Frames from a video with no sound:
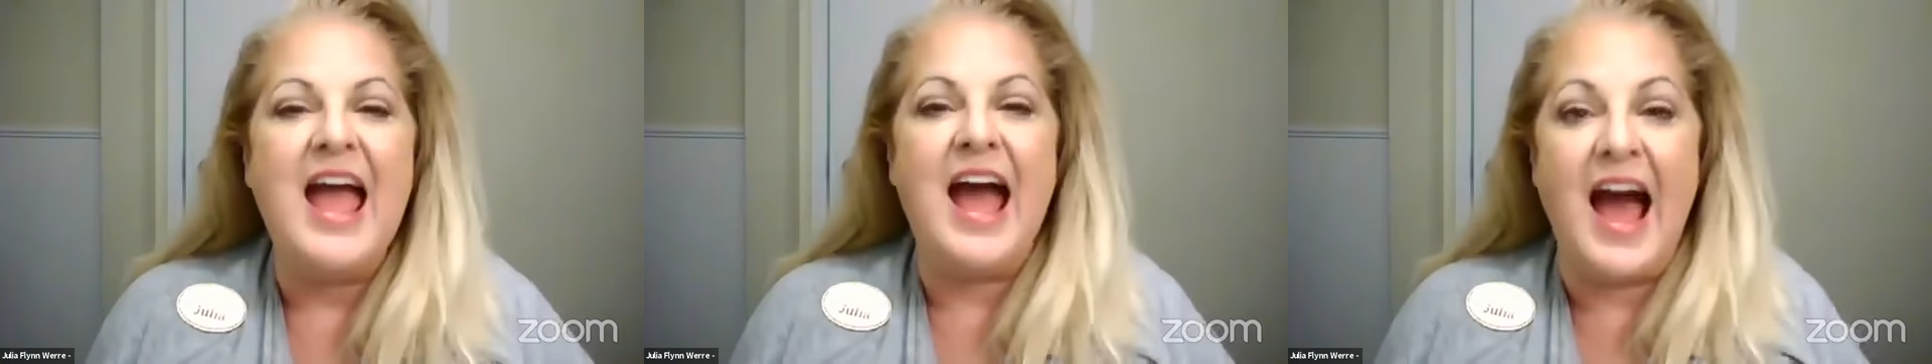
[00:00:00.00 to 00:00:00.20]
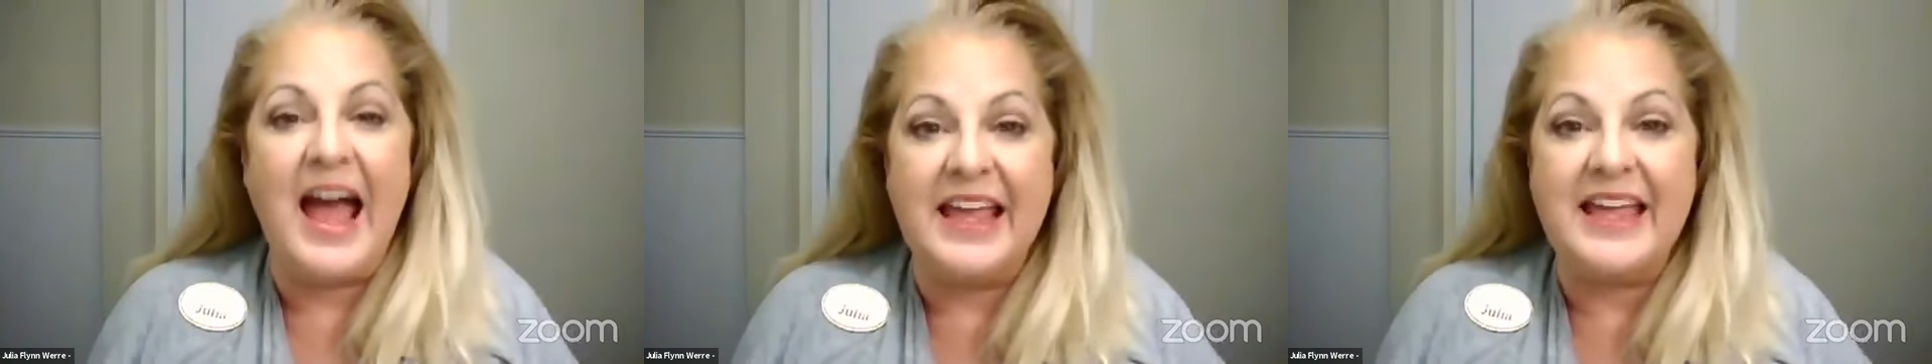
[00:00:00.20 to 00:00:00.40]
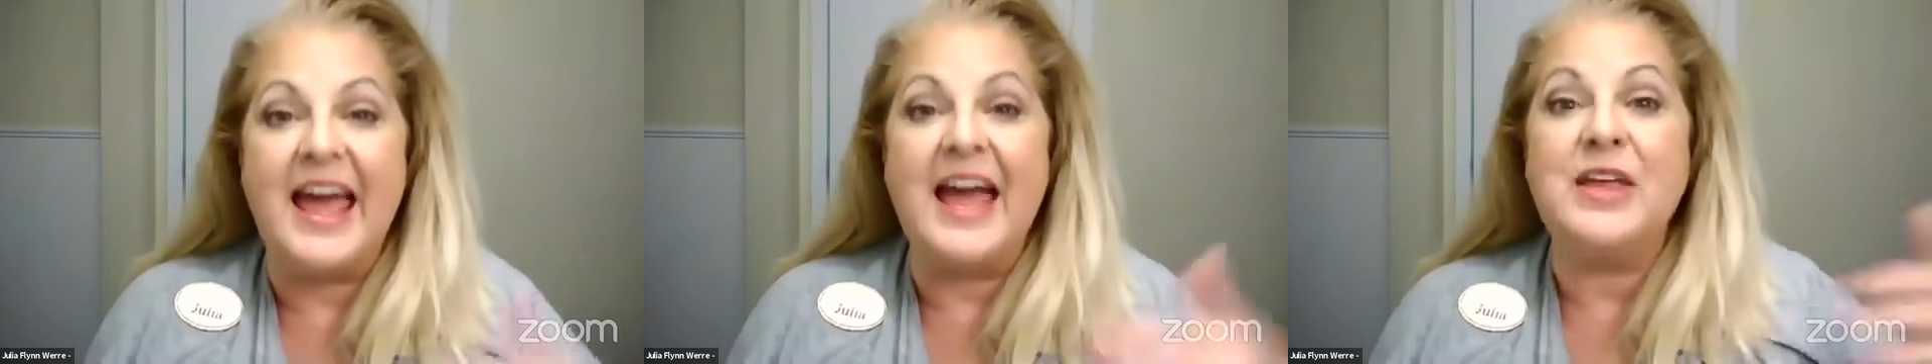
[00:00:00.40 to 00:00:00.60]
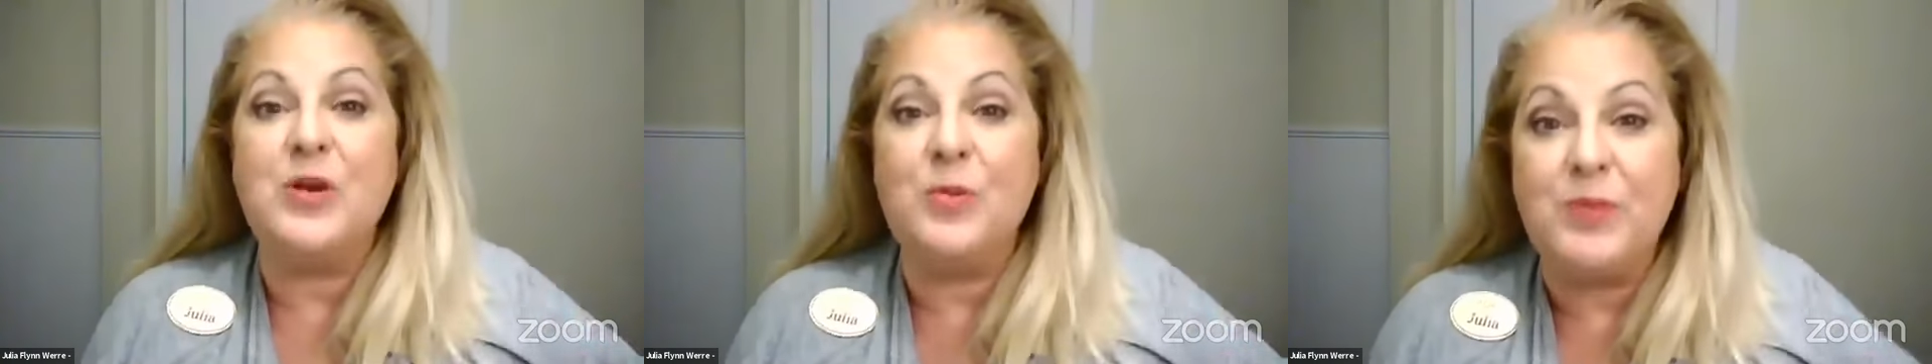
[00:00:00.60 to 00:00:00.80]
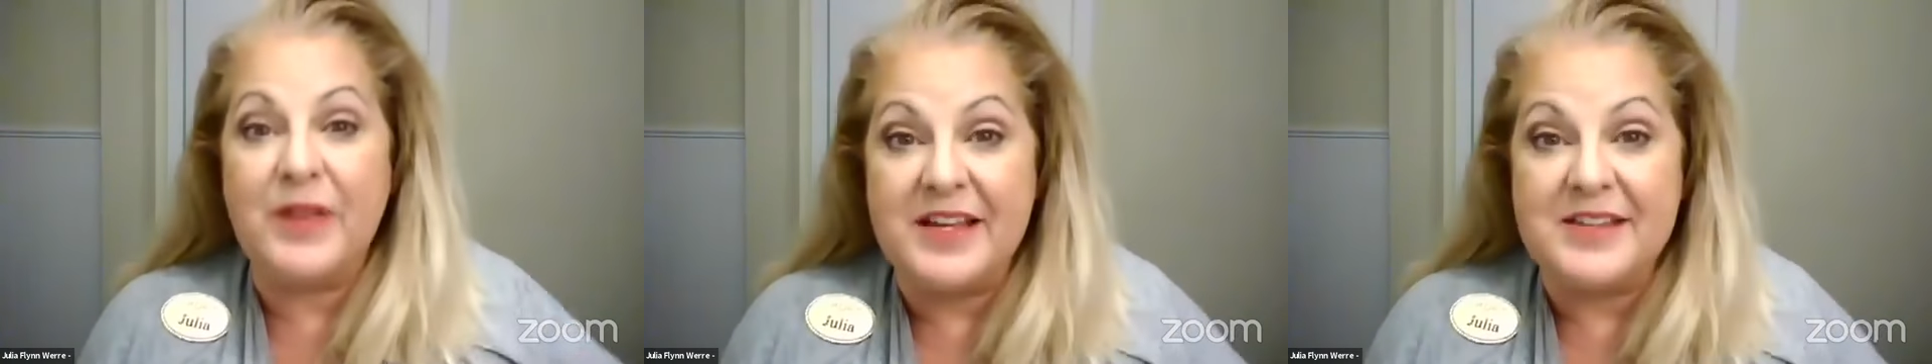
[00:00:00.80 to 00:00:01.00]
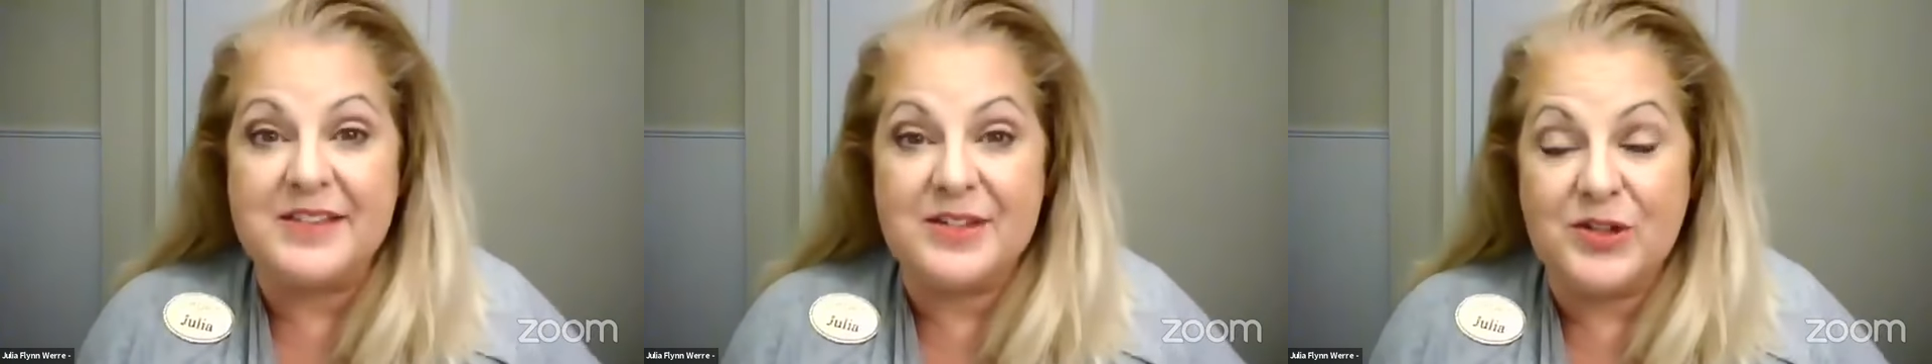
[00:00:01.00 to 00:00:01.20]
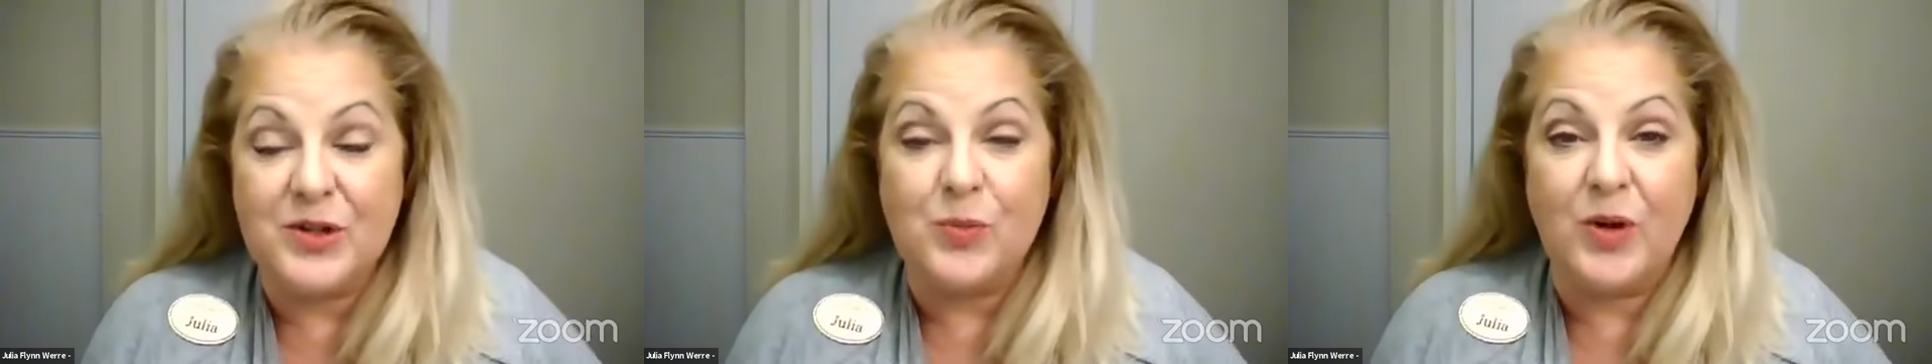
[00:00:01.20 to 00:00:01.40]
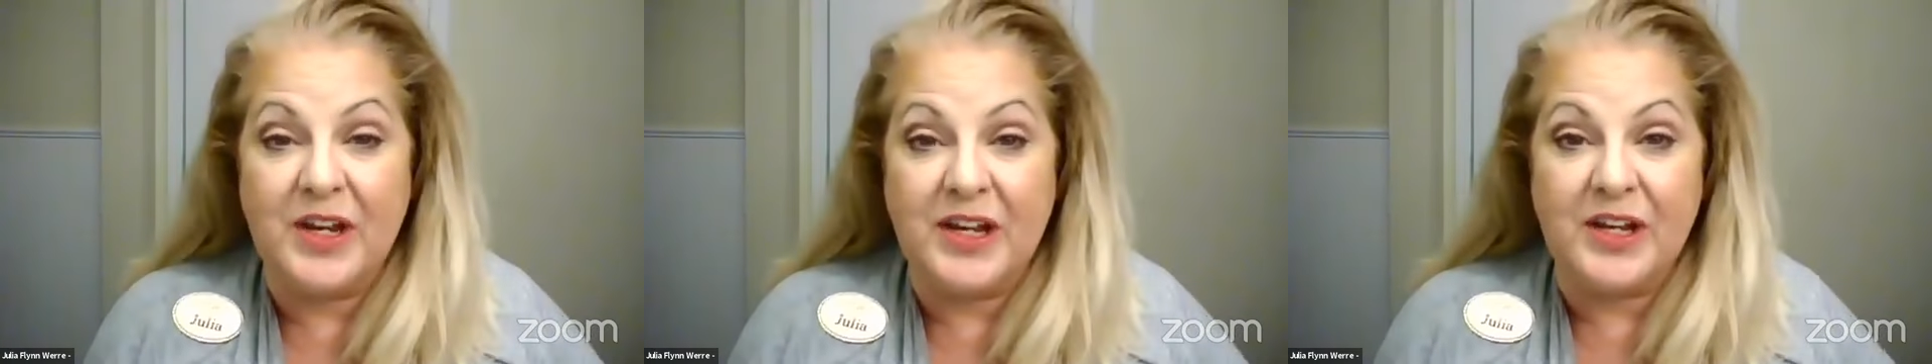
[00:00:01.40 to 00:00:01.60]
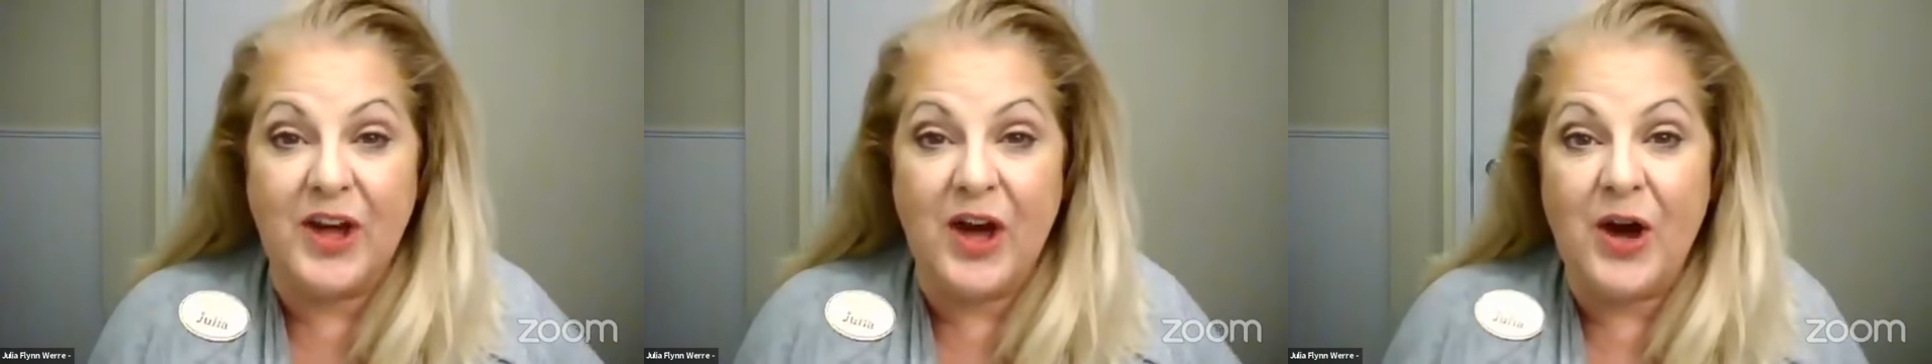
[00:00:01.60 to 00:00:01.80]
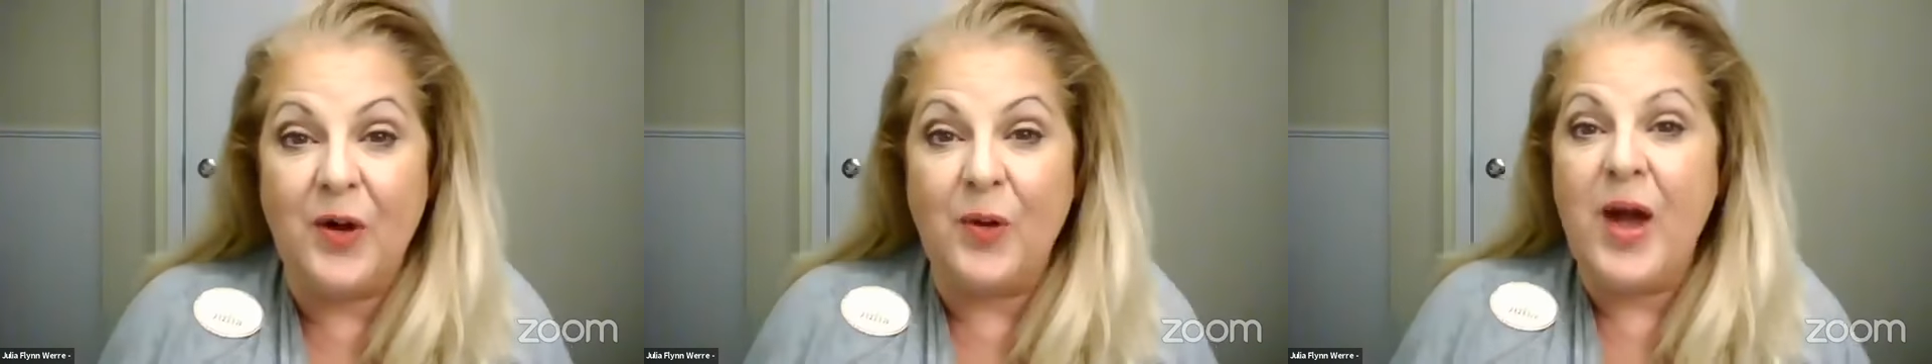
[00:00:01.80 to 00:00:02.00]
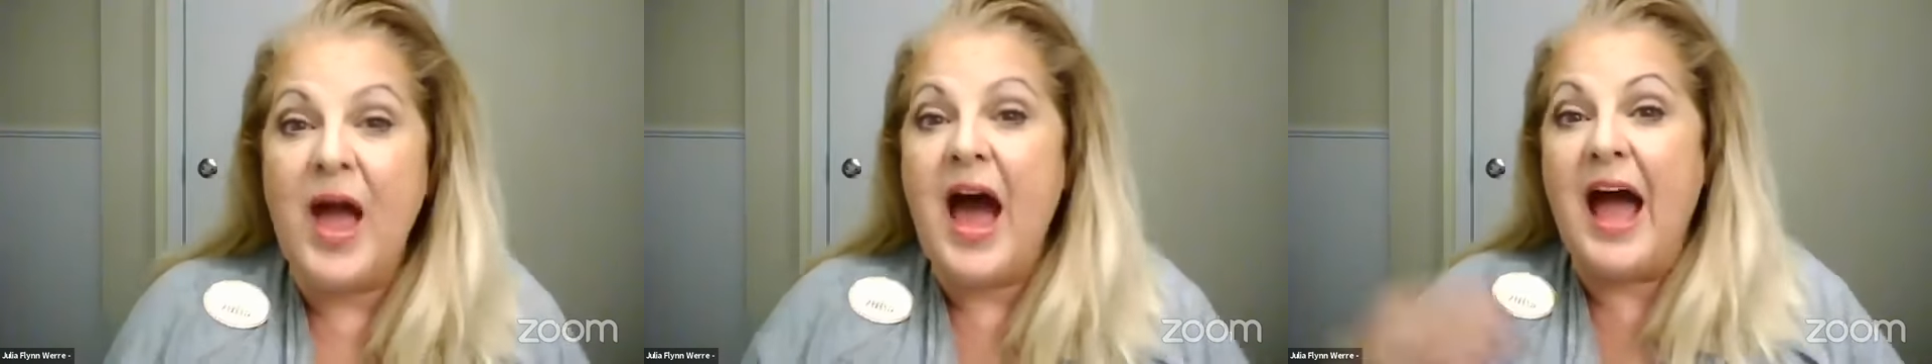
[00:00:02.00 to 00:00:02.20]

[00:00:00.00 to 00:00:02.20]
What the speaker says: I get you places you want to go.